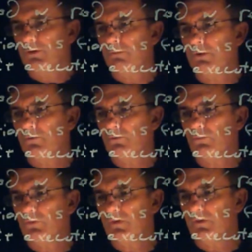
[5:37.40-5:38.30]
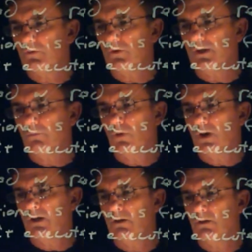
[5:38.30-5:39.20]
be used with either a
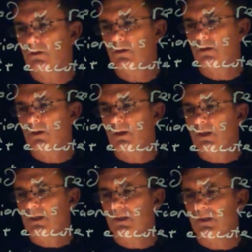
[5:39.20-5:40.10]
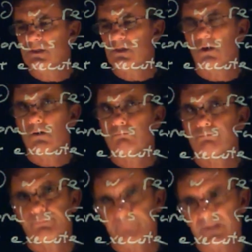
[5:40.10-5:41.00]
while. It's
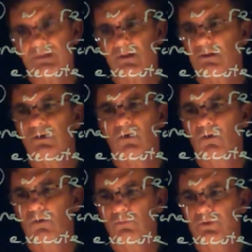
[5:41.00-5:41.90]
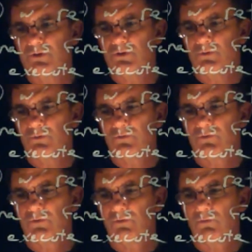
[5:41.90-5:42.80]
basically always used
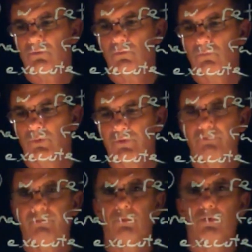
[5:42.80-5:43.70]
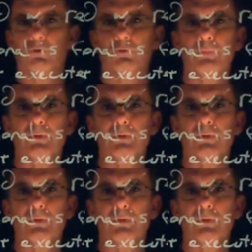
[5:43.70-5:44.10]
with a for loop,